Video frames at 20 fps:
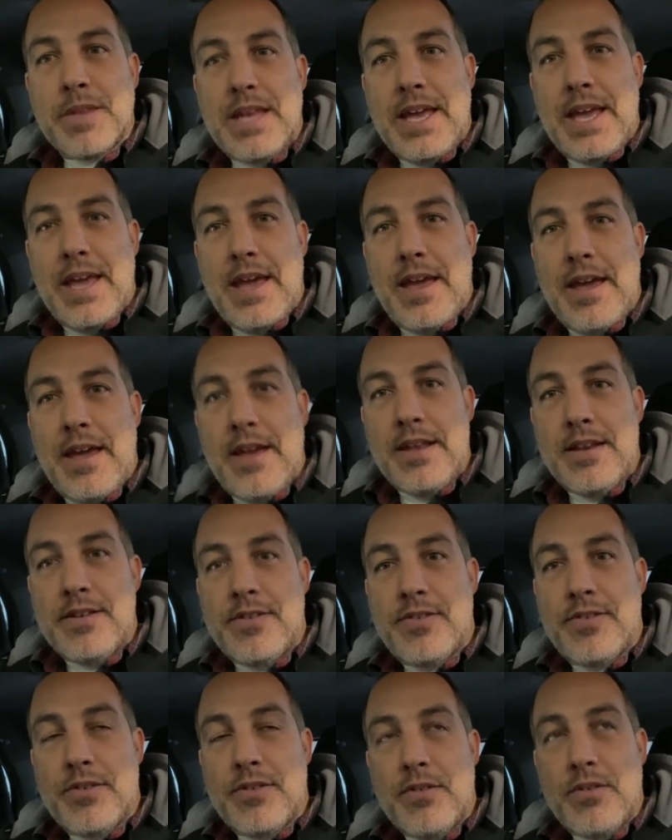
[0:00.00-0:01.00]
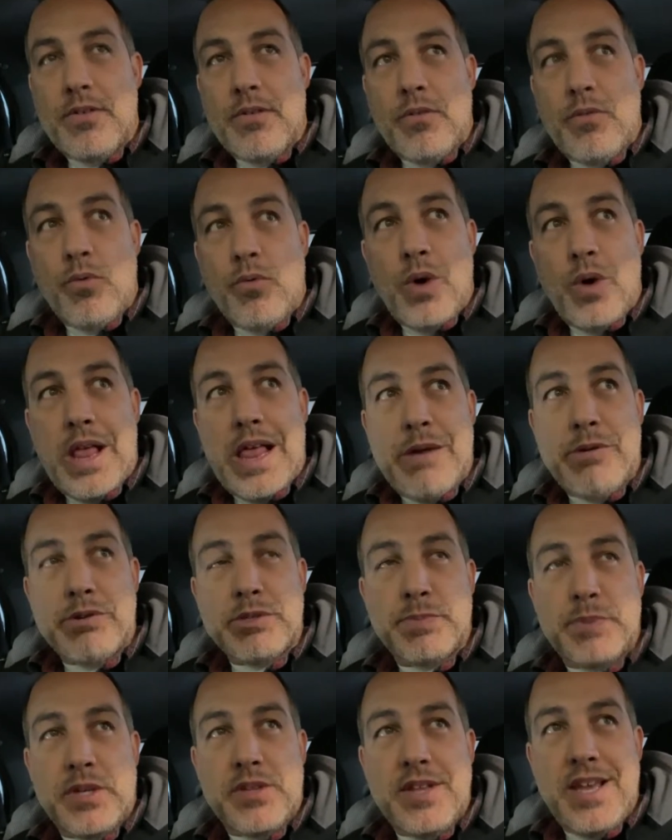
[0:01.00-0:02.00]
And while I was
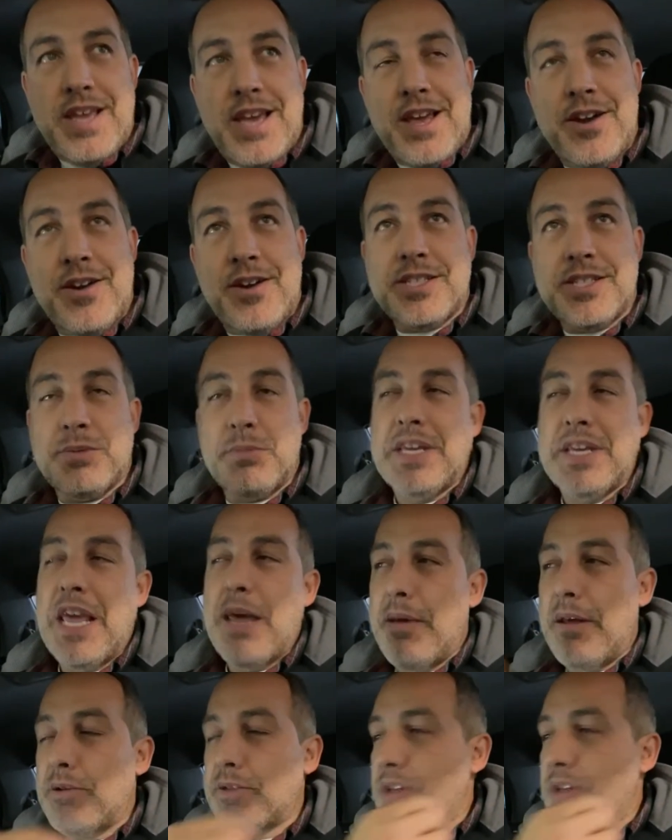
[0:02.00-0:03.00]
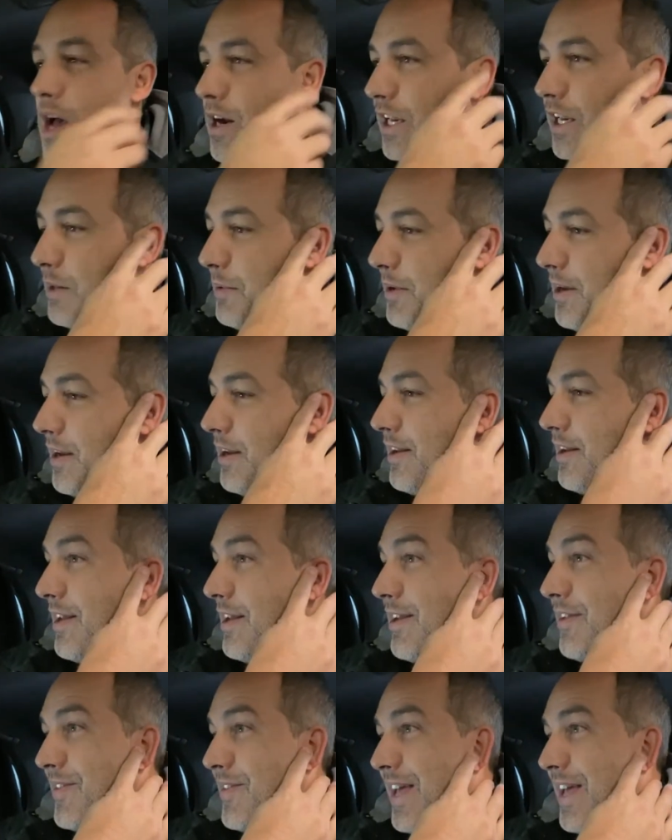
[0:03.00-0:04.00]
building the header, someone came in and was talking to me,
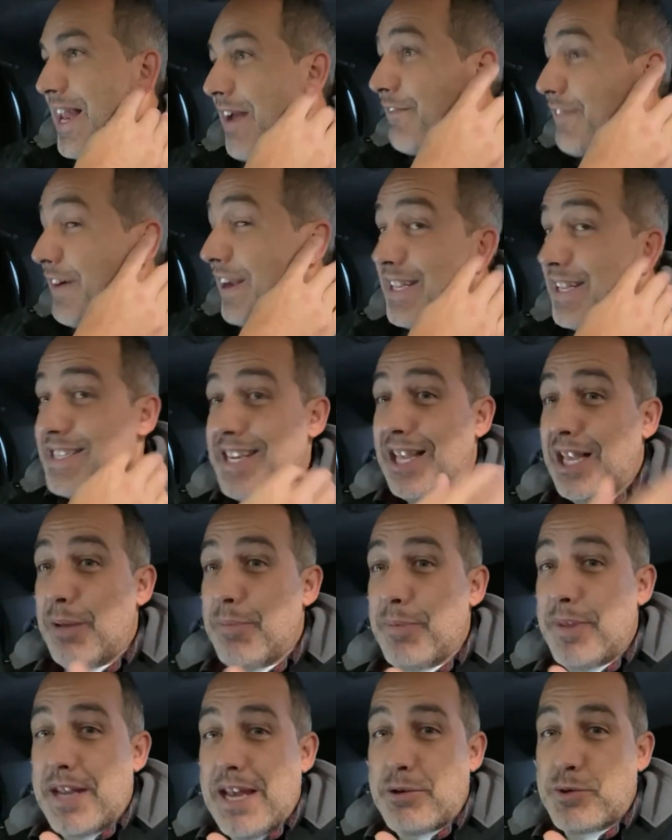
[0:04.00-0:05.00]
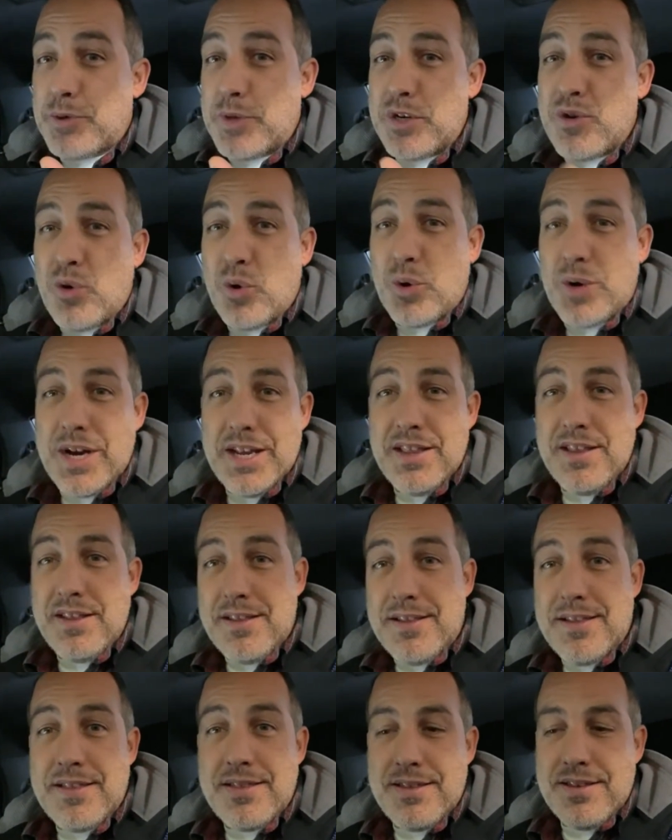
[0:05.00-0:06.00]
and I forgot to tell them that I was recording
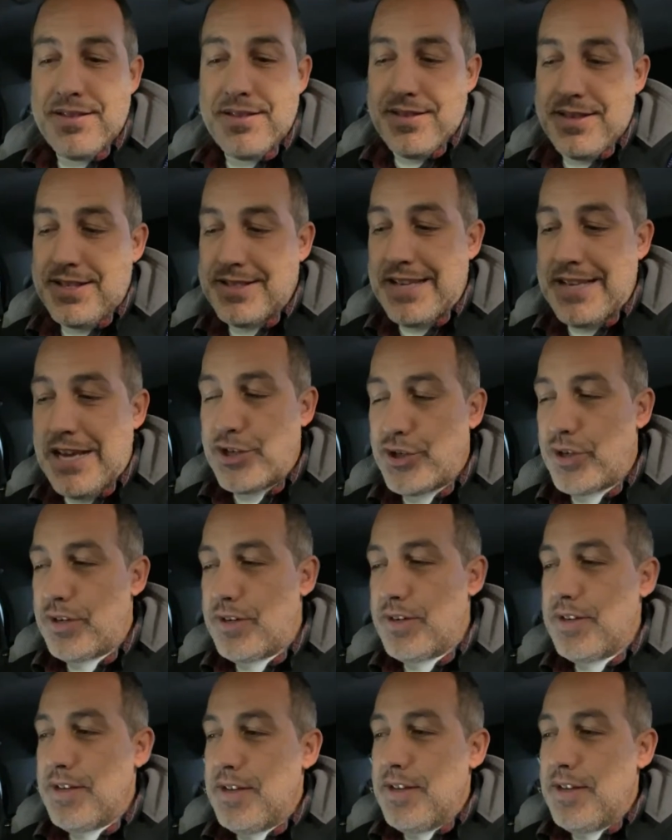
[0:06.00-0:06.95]
the session.